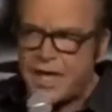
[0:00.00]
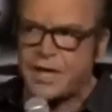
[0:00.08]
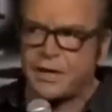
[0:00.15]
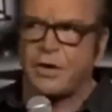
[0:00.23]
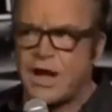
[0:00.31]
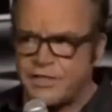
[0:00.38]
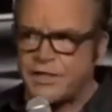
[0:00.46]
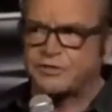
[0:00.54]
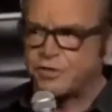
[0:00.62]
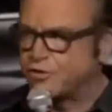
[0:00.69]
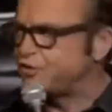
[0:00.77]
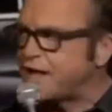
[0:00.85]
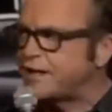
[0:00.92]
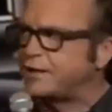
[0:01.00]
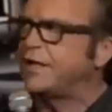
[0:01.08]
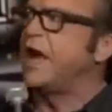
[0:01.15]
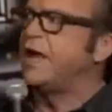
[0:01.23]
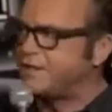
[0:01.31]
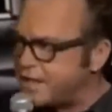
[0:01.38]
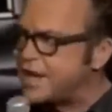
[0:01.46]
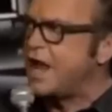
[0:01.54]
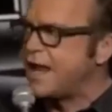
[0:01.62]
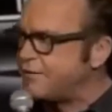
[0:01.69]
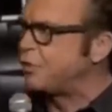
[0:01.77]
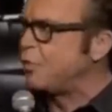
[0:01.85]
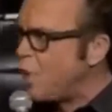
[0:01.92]
pee or anything, so technically I did not
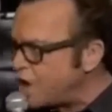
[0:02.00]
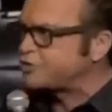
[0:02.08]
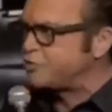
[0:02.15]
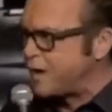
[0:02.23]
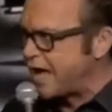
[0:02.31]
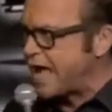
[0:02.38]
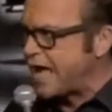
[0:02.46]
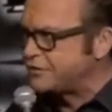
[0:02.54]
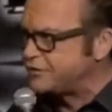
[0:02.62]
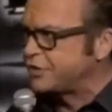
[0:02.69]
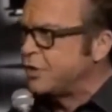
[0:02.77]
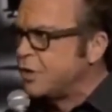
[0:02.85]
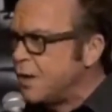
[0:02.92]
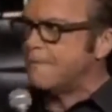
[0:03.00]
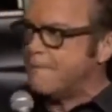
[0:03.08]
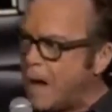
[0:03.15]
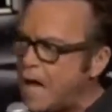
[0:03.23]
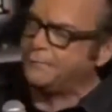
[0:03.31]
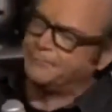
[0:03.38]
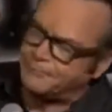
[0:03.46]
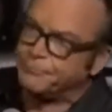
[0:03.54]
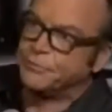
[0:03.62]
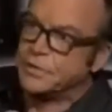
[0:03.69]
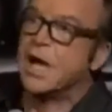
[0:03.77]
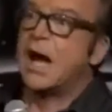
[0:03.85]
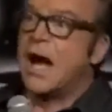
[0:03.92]
have to wash my hands, but
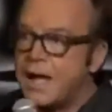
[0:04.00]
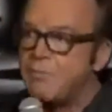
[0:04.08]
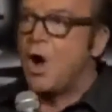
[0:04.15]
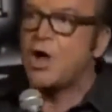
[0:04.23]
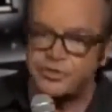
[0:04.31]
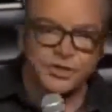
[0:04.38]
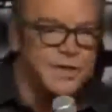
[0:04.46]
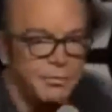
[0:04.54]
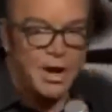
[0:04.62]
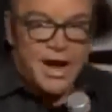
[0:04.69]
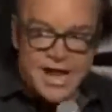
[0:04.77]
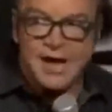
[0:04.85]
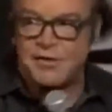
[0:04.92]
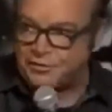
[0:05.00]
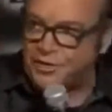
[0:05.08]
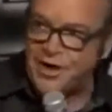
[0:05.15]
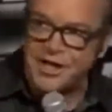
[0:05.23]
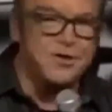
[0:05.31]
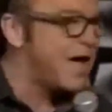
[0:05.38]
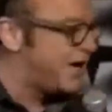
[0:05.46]
I am washing them right now in front of you